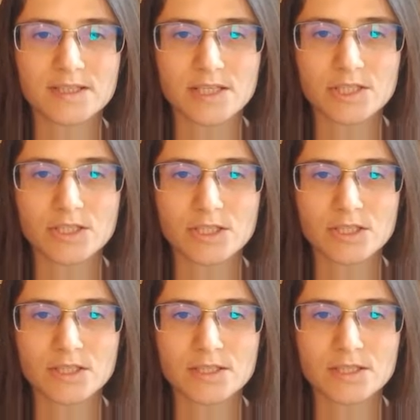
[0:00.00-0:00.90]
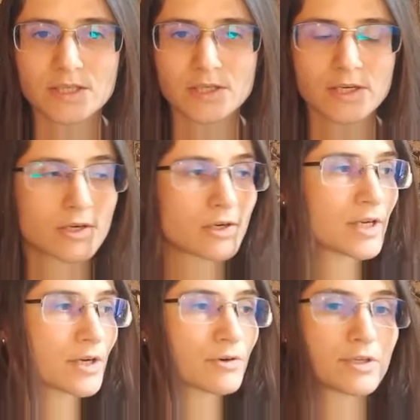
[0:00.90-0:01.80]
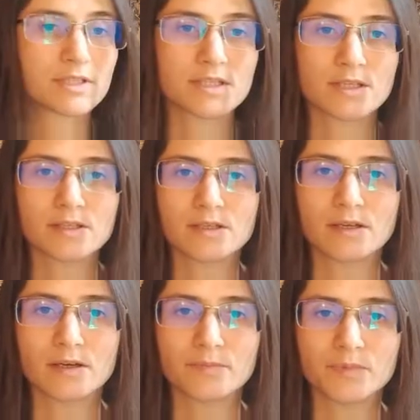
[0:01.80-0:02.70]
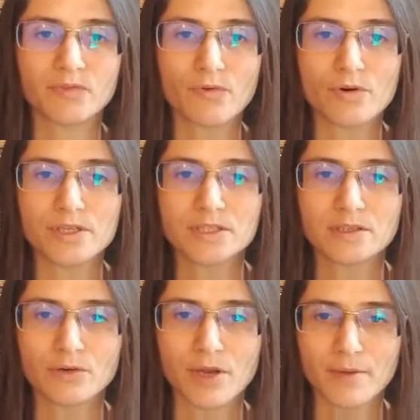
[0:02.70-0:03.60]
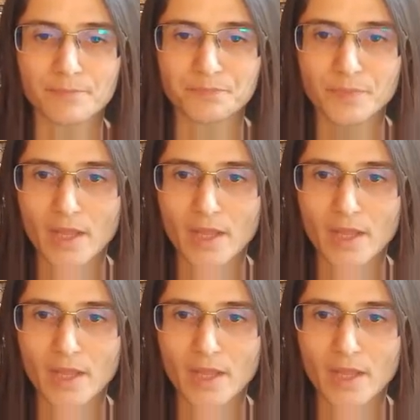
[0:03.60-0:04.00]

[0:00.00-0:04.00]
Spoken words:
taxation, it's clearly increasing the forest area.